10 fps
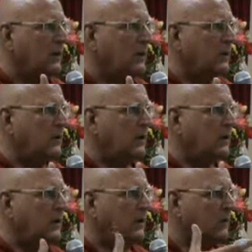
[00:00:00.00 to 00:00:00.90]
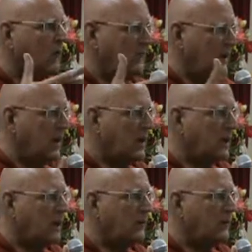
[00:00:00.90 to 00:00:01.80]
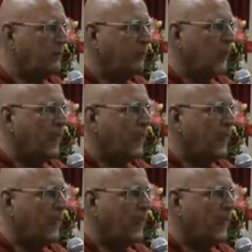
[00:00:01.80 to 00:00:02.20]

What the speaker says: you know, he was an Arahat.